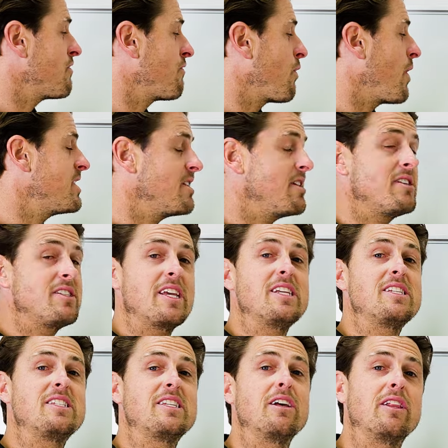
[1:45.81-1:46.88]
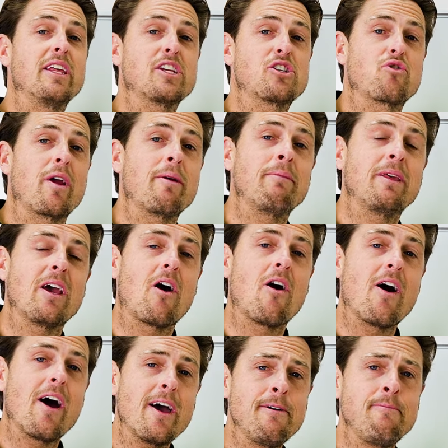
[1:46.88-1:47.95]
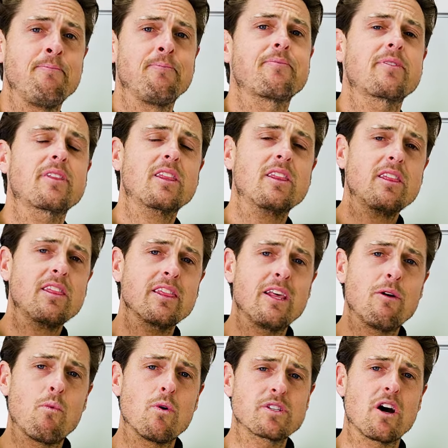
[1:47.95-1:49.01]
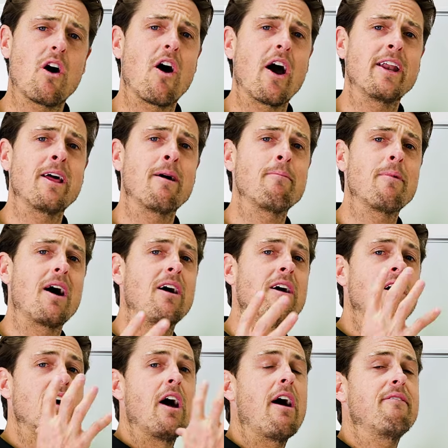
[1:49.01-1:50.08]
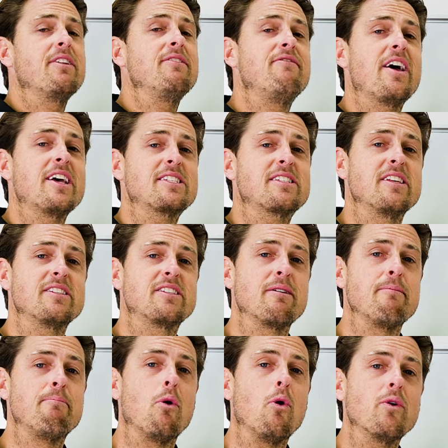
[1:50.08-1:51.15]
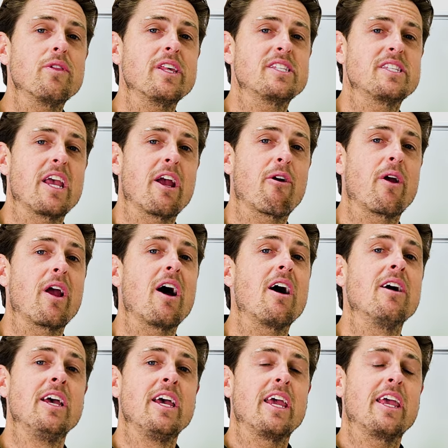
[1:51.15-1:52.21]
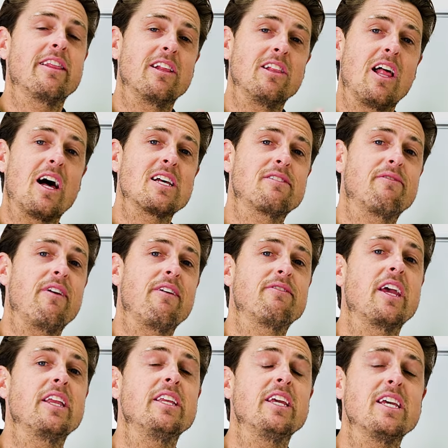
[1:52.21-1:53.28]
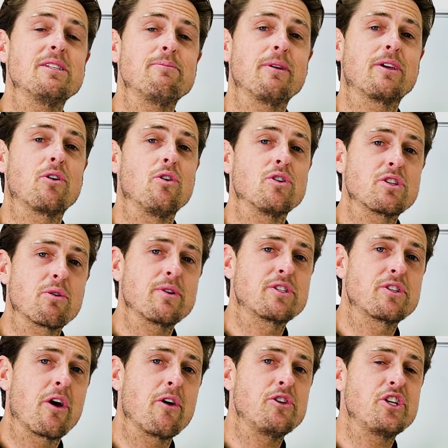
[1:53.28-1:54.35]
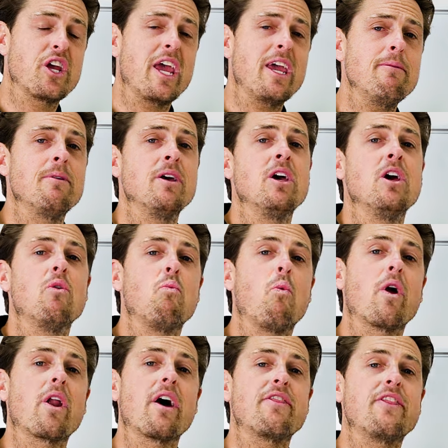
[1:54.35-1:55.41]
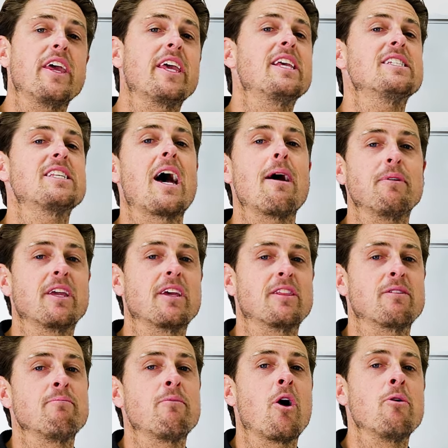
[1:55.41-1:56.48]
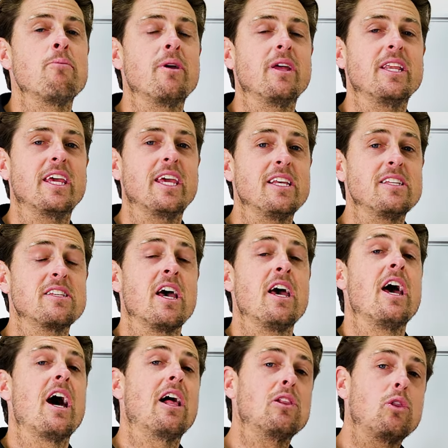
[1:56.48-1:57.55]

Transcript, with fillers: of renters is still extremely high. There was a high number of investors that bought this area in the last 15 years because it was so cheap. What I think is happening at the moment is a